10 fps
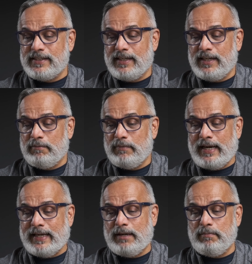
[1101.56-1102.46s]

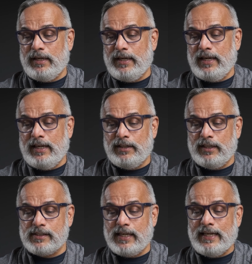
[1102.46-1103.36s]
I can be in
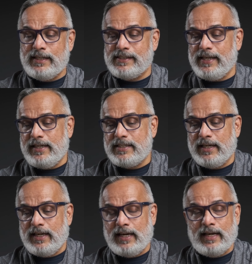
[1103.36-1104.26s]
this inset,
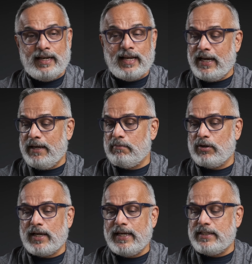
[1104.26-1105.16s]
and I am
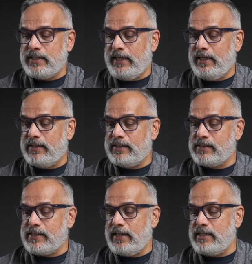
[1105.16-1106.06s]
right in the
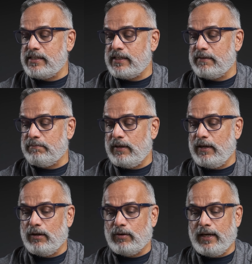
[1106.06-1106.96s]
center.
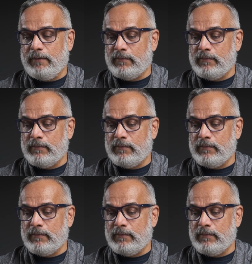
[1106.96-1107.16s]
Okay.